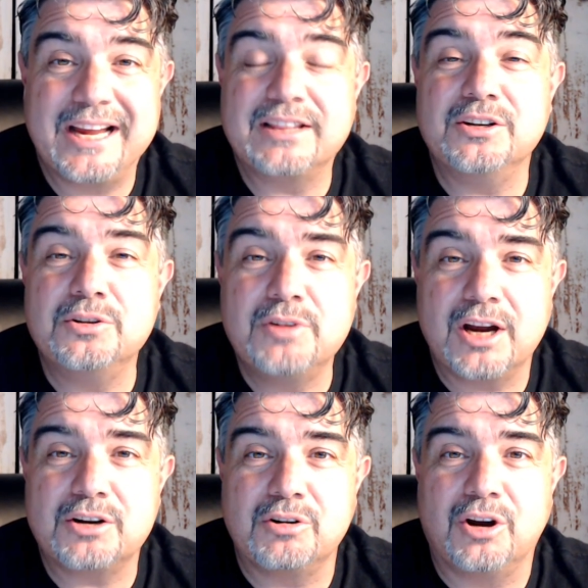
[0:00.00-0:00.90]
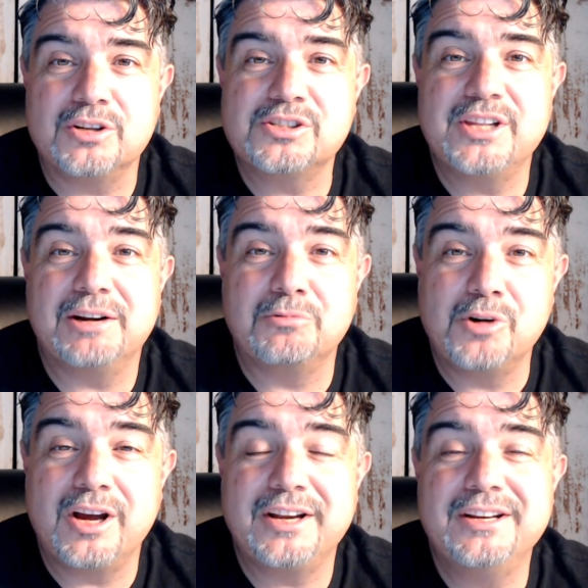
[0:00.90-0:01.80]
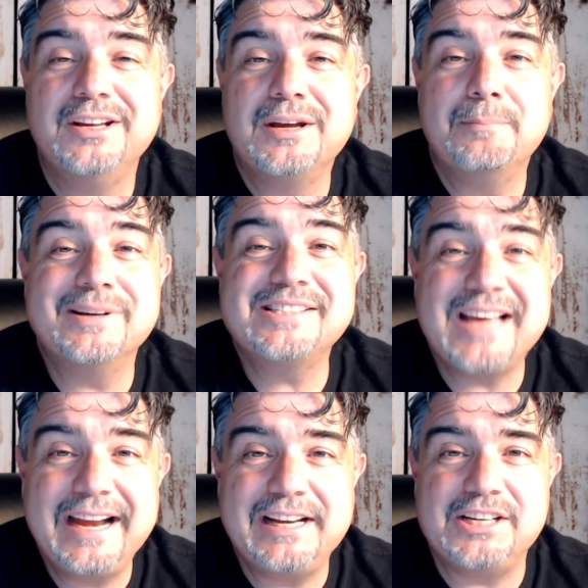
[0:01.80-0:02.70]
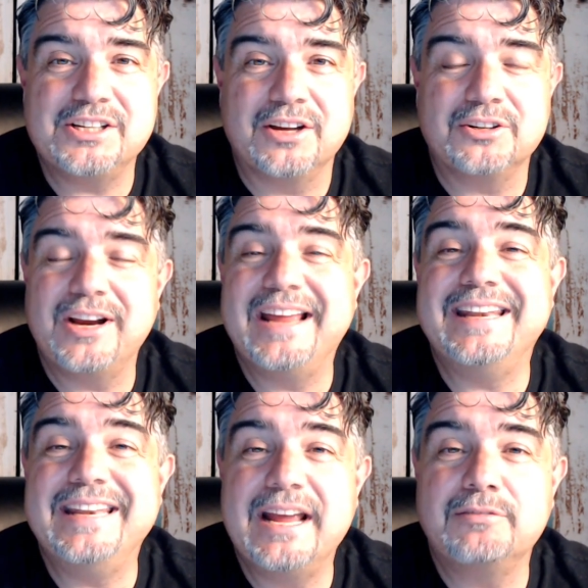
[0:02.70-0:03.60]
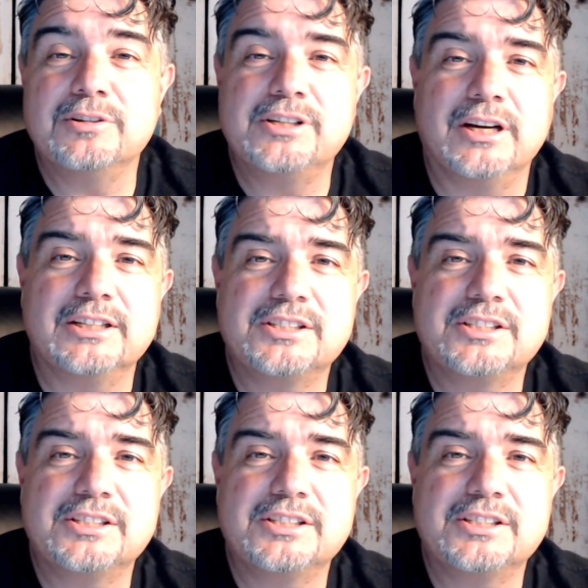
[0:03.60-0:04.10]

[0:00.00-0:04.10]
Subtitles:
that do not cross, that run beside each other and never touch.